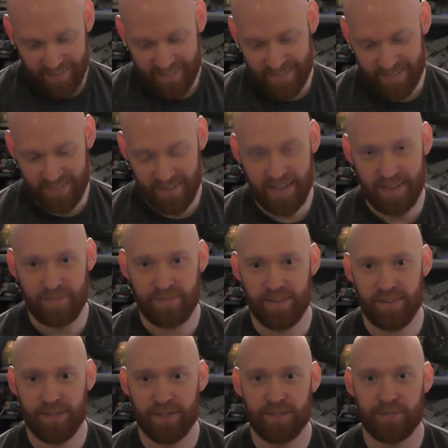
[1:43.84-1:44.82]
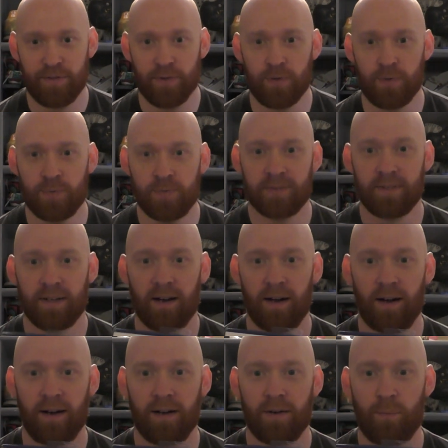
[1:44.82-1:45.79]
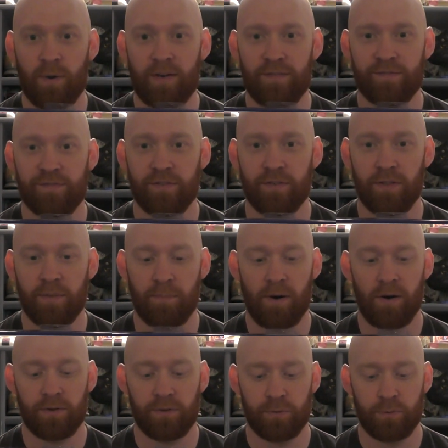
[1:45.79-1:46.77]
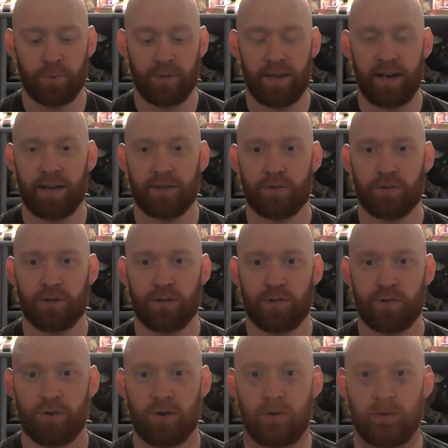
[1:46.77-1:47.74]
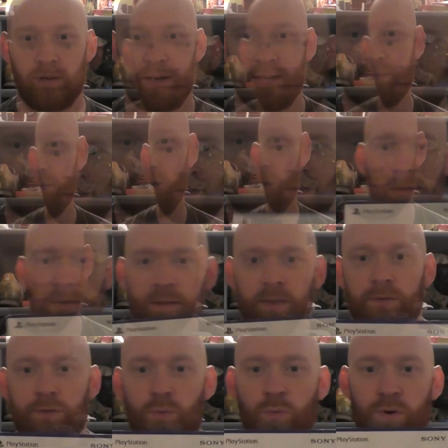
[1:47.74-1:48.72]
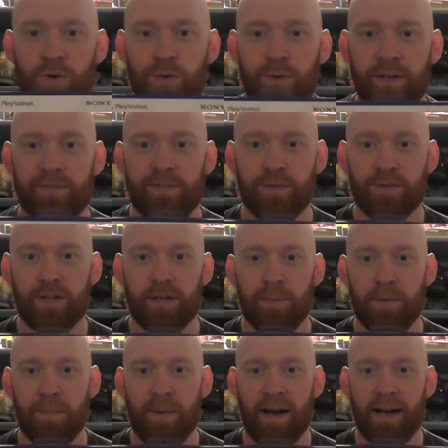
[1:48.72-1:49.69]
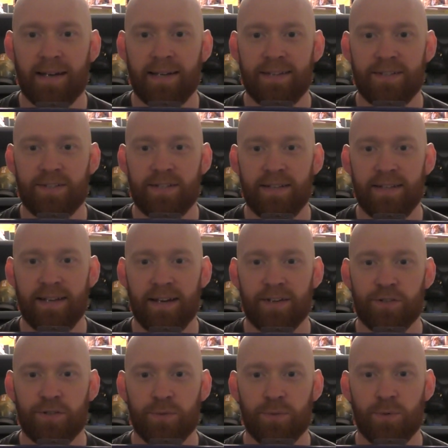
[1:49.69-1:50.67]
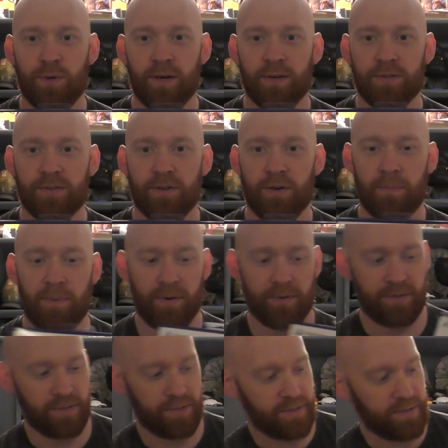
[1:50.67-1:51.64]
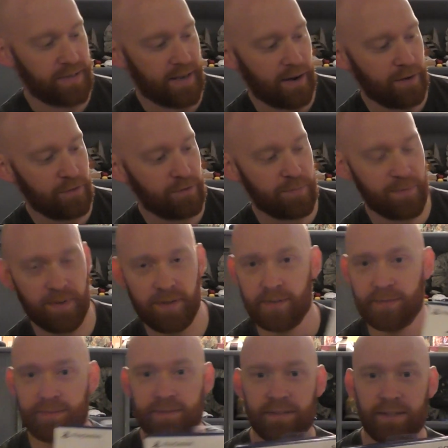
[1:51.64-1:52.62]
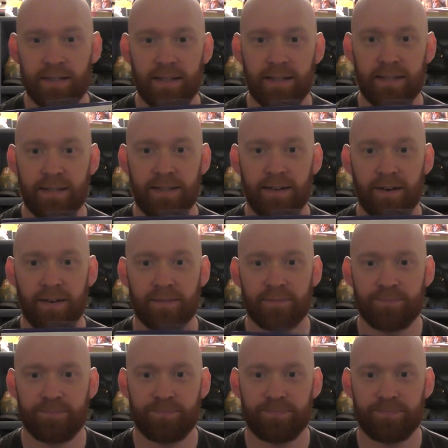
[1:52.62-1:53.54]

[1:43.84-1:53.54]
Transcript: So there, first of all, I went for the model with an extra controller. I was wondering if it was going to be packaged in the actual console box itself, but clearly not.